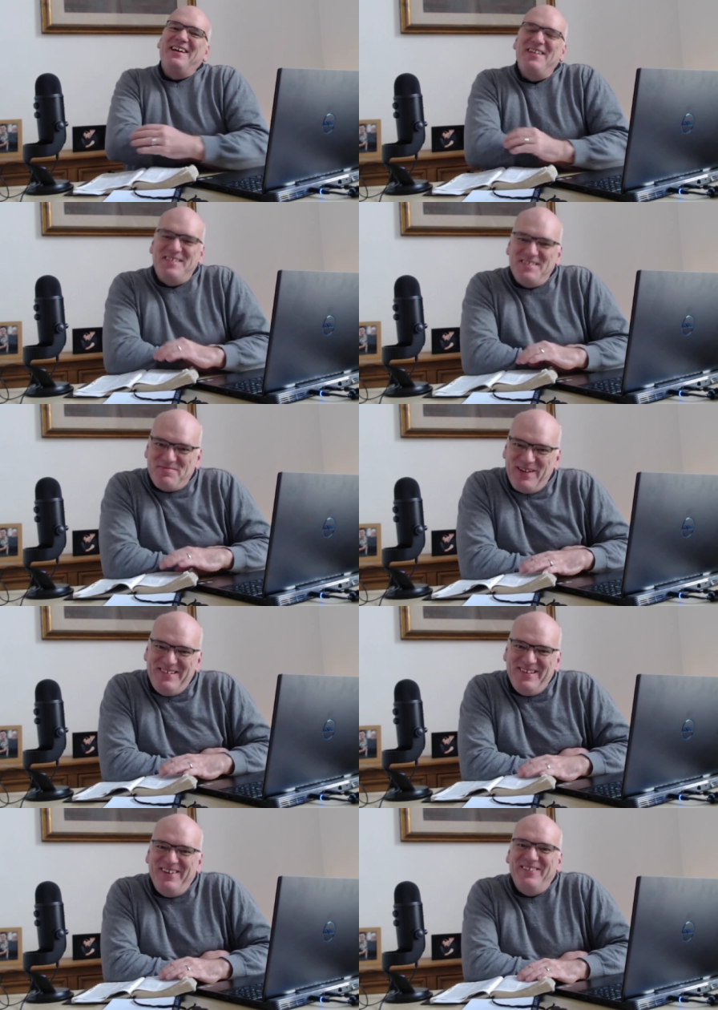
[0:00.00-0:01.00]
great to
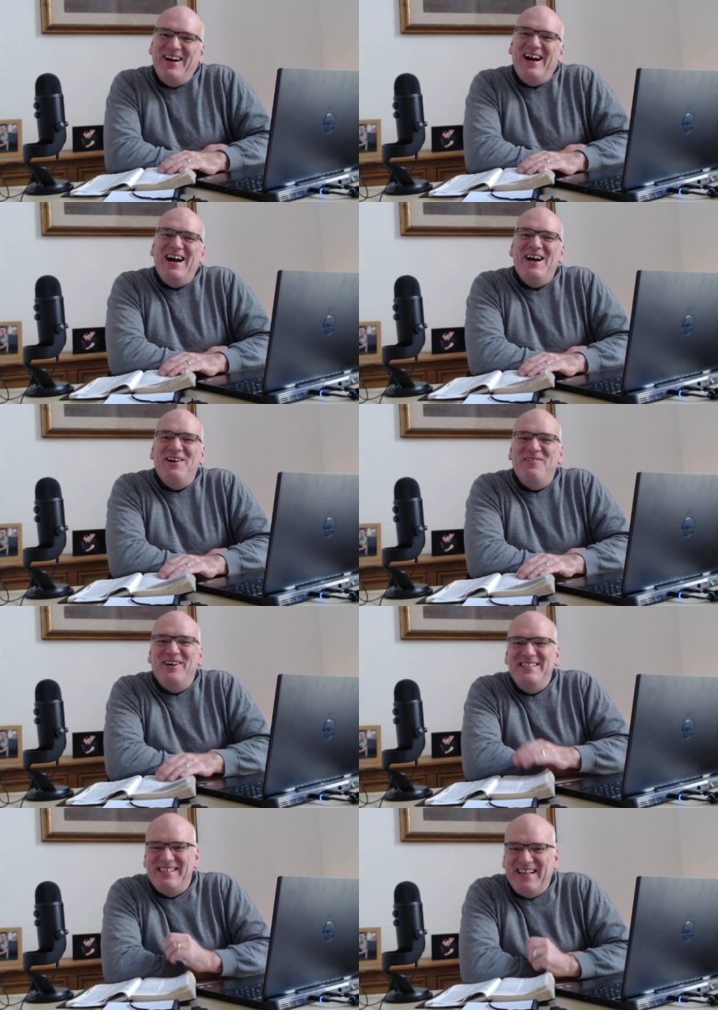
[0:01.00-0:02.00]
speak to you uh,
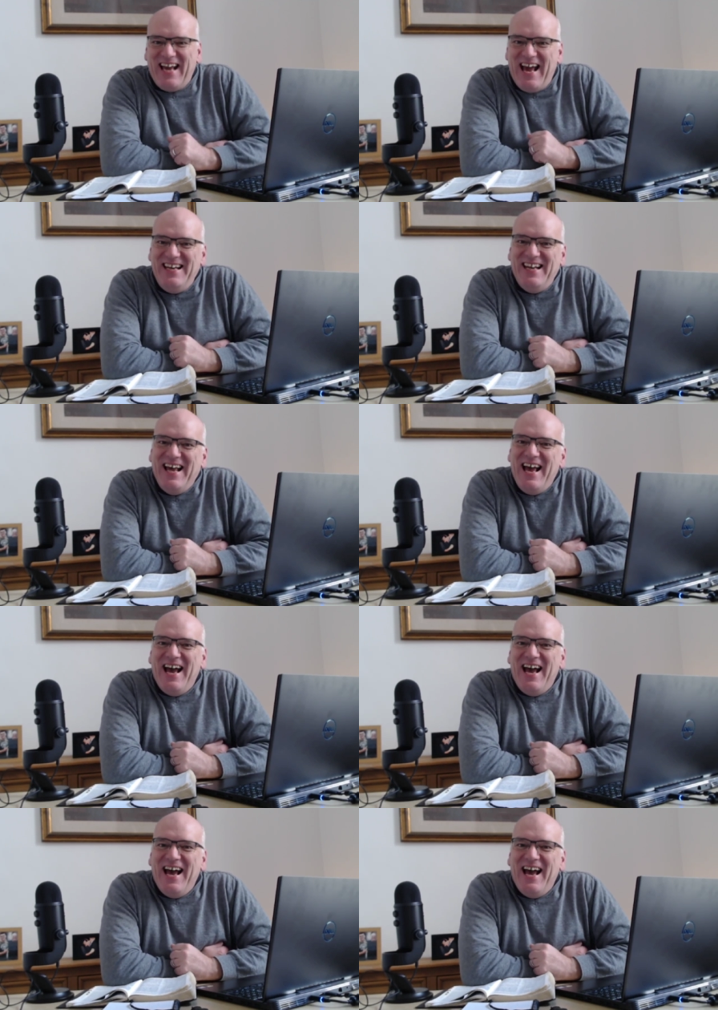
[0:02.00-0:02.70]
once again.